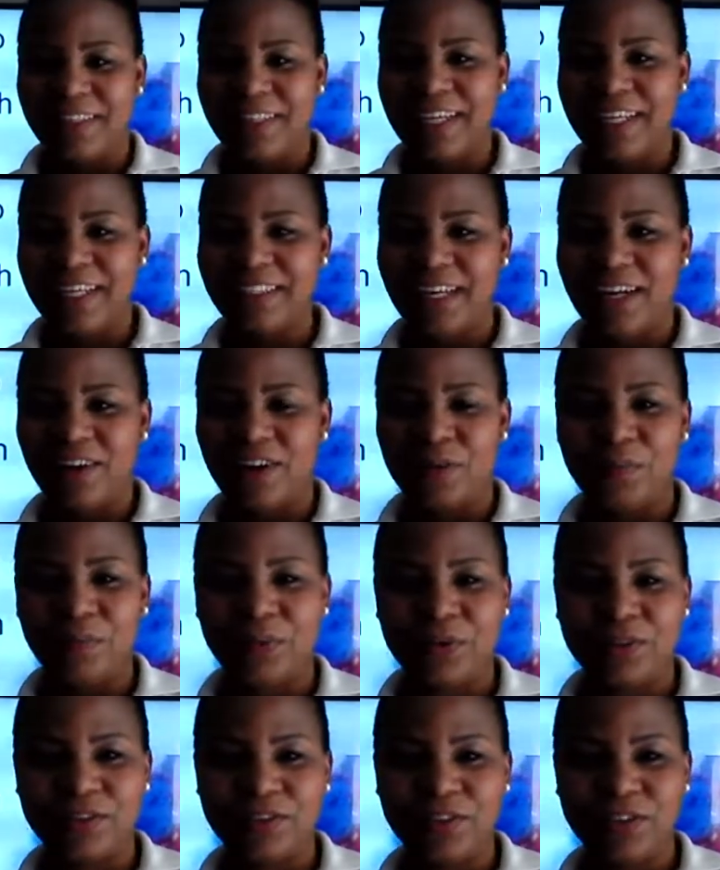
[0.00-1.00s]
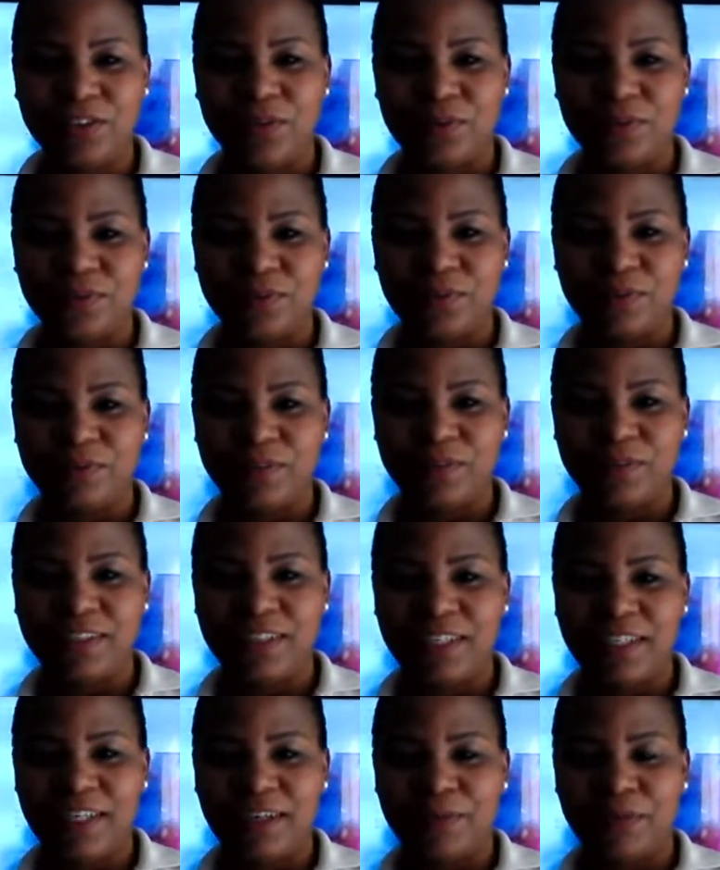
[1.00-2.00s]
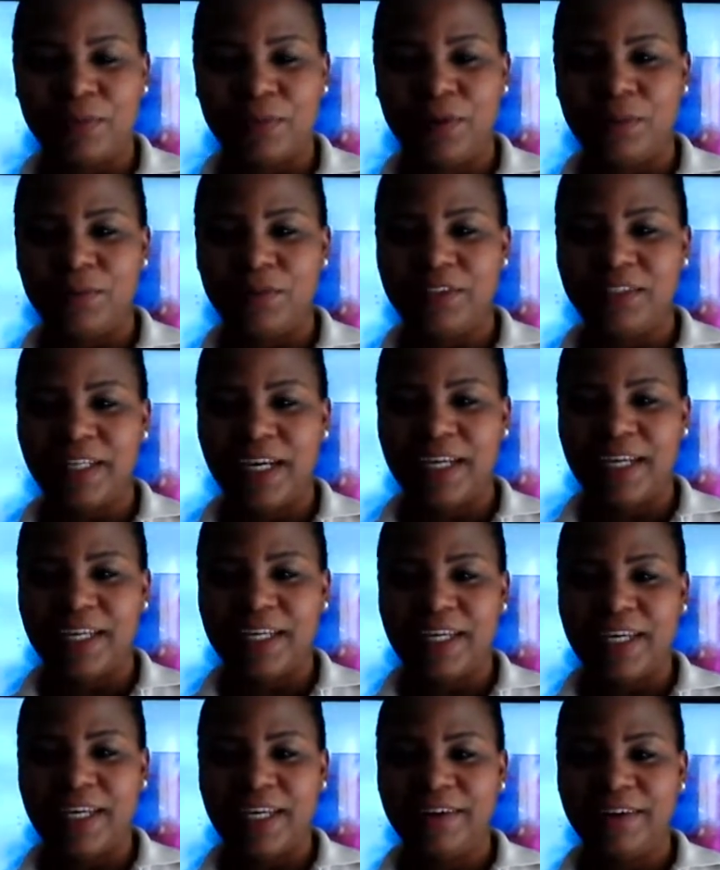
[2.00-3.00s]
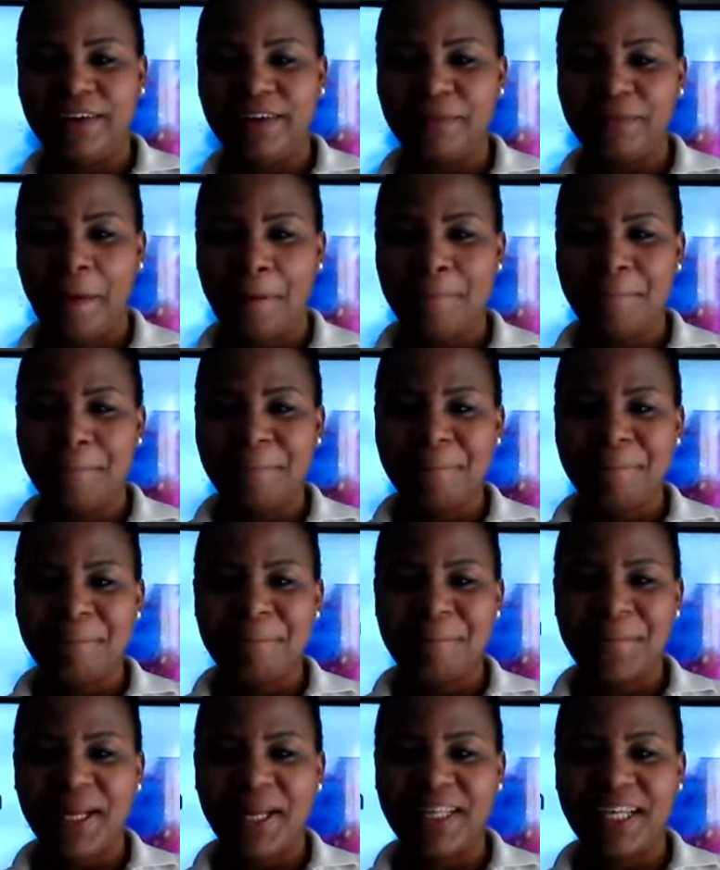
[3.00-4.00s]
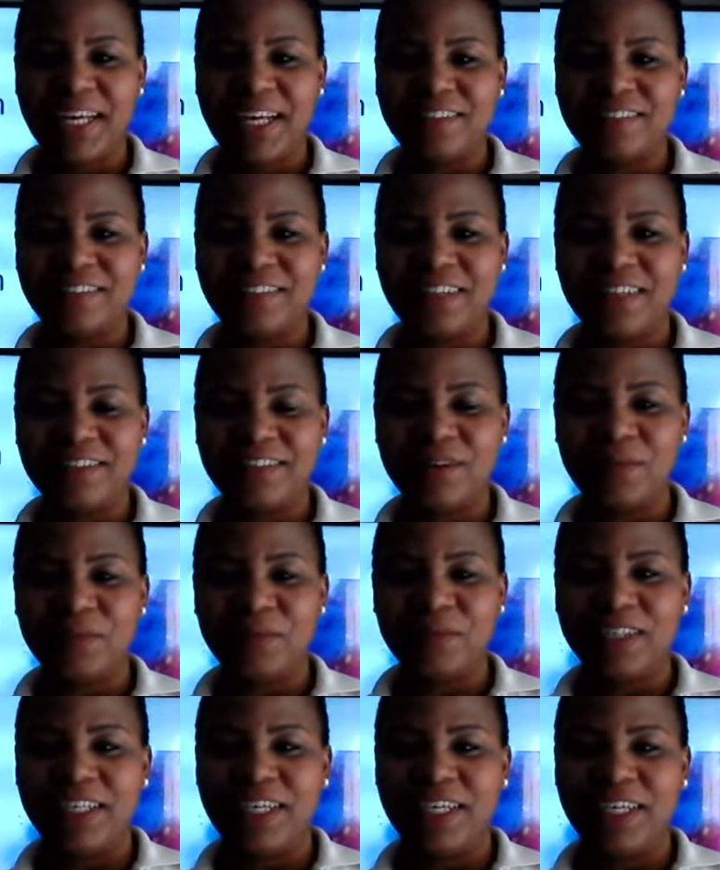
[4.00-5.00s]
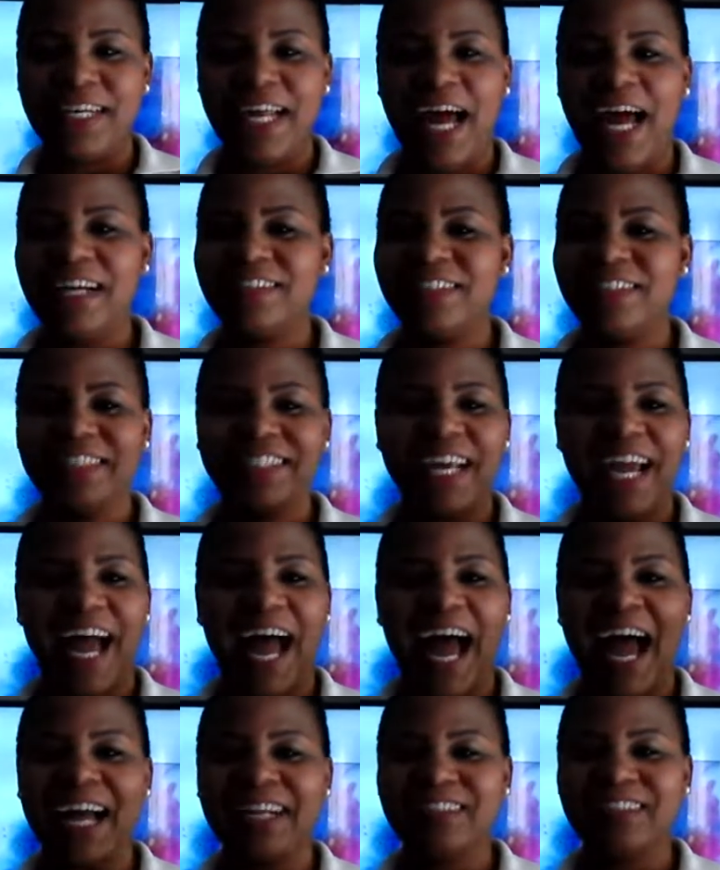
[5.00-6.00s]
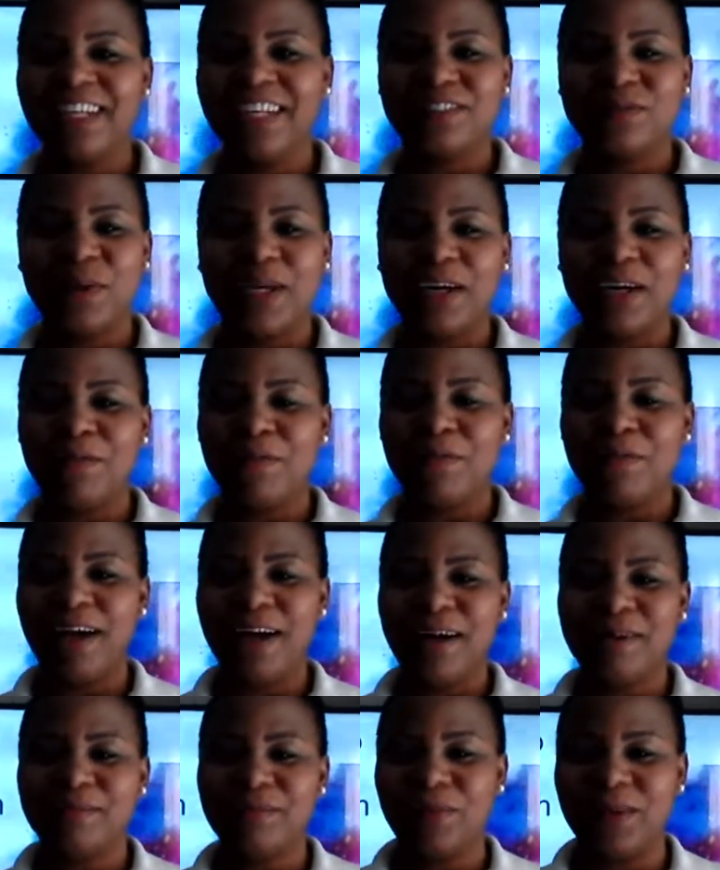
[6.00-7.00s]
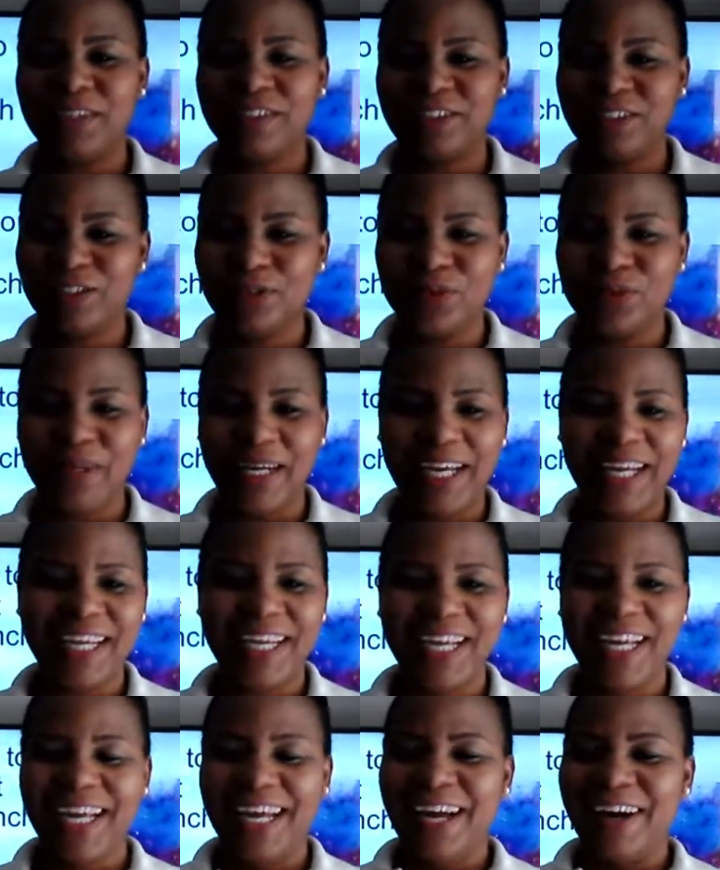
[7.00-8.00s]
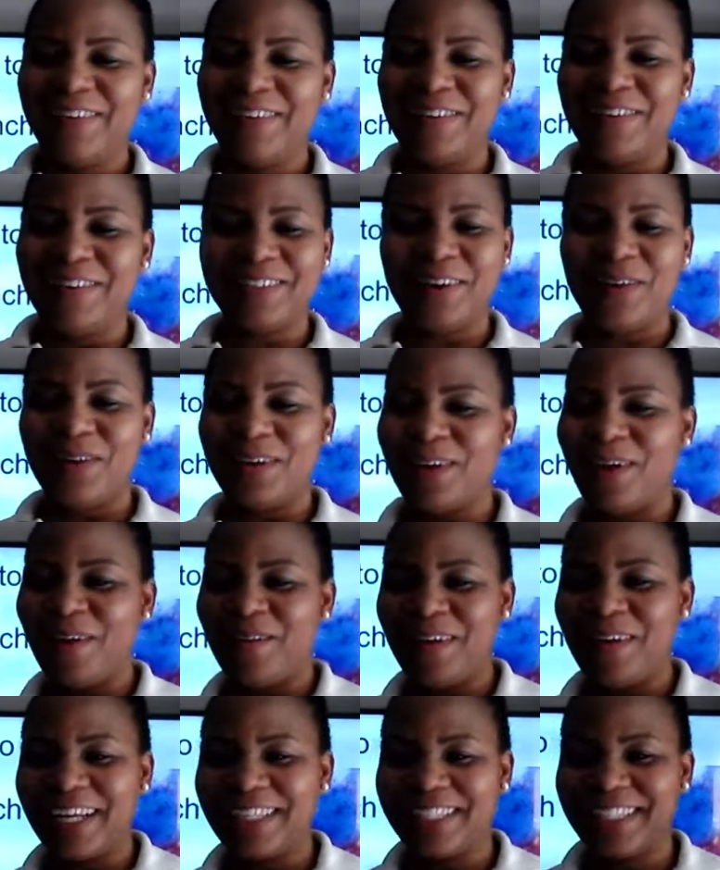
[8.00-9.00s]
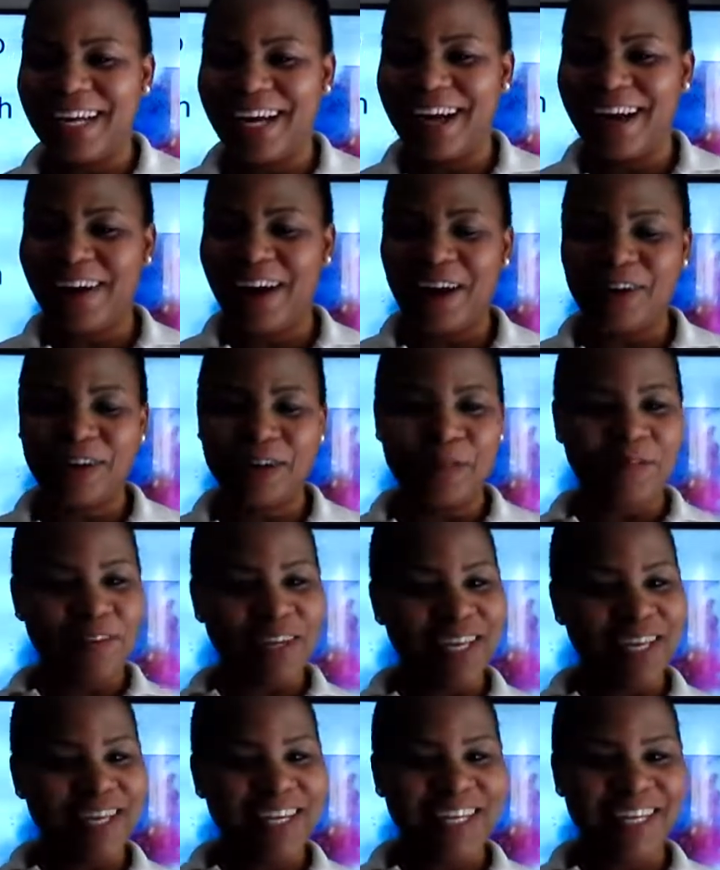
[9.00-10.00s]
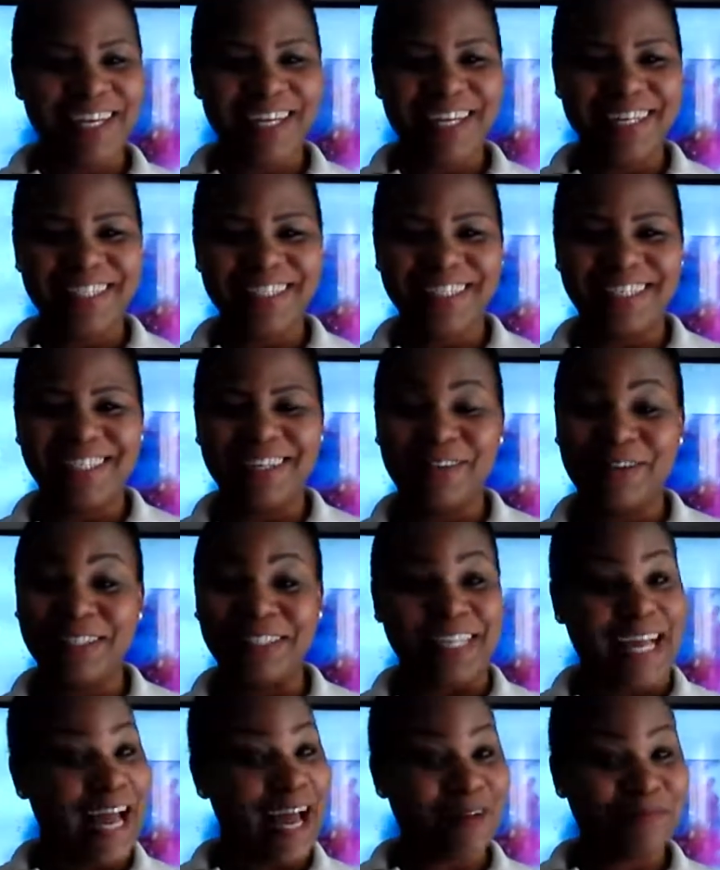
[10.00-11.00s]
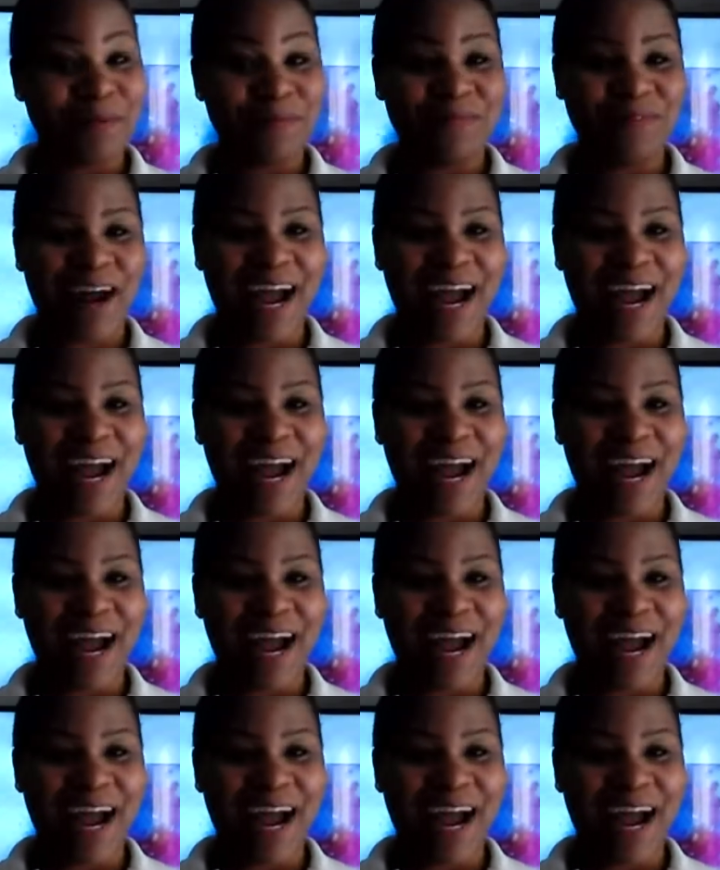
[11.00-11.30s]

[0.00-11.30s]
The things that are important to you. So I'm just going to give it one more second here. I think I just got someone in. Hi, just say hi. Tell us where you're from, what you're doing, what's going on right now, how you feeling. You know, it's Happy